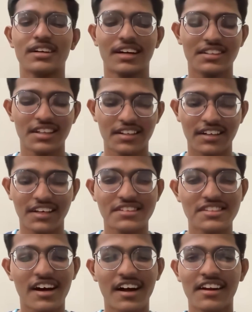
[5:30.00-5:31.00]
I then again
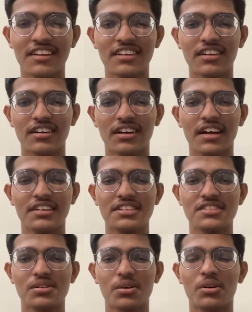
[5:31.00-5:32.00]
sat and I
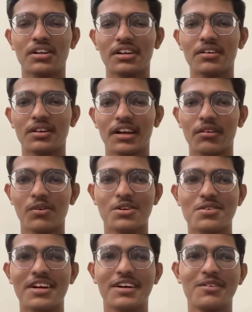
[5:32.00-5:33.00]
just thought like, what
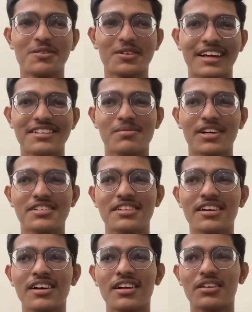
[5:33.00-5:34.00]
should I do next?
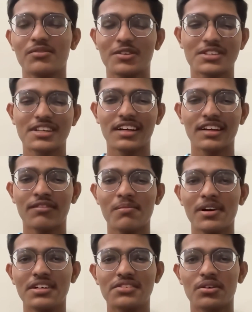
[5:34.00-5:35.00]
Because full stack
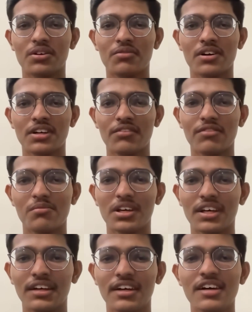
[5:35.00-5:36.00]
development is not working for
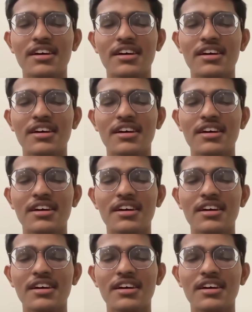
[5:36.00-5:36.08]
me.